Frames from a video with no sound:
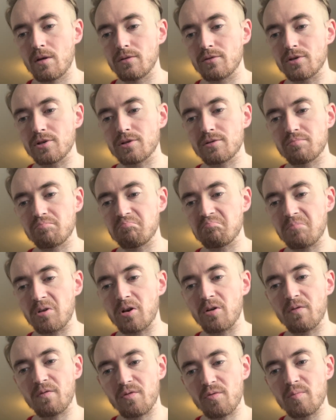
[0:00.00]
just,
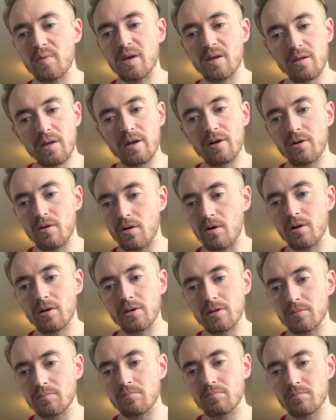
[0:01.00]
for me later on,
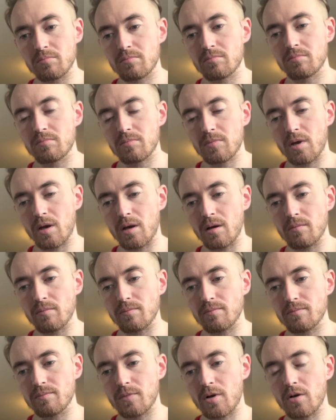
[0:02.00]
and
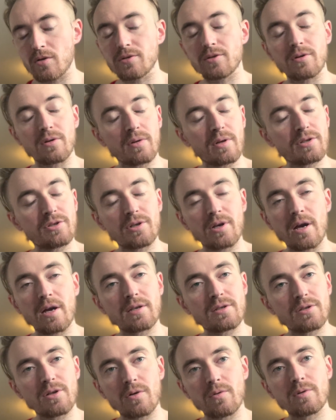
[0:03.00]
also to let you
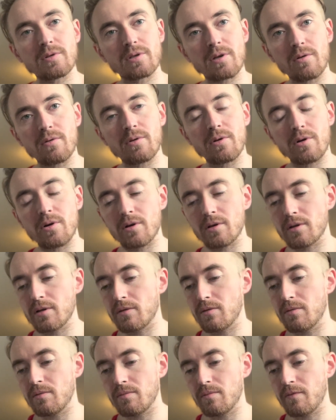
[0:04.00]
guys know what's going on,
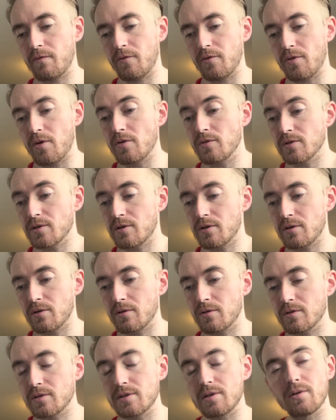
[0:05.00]
and for those that are
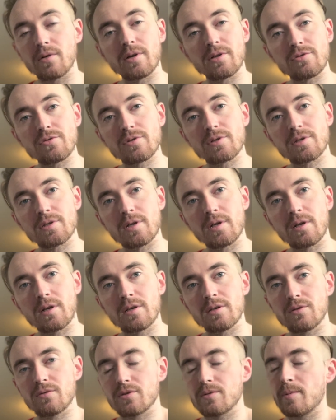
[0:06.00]
still interested,
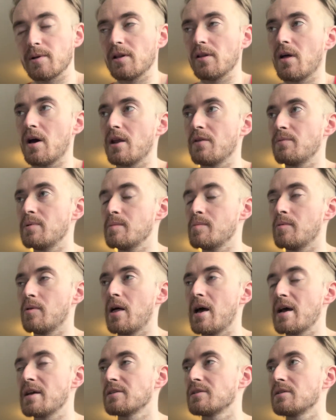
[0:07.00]
because there's been a lot of people
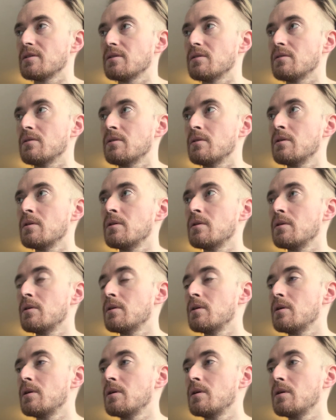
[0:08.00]
asking
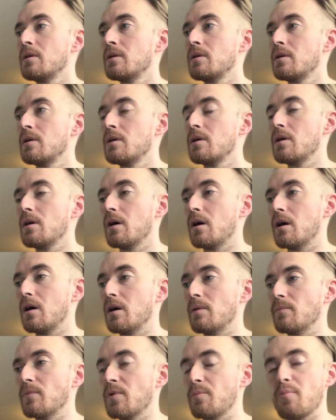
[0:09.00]

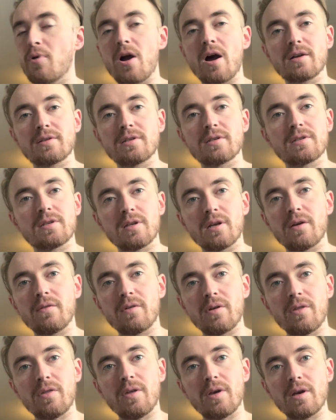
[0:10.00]
the process and
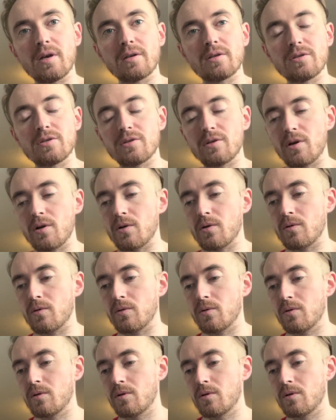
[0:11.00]
everything. So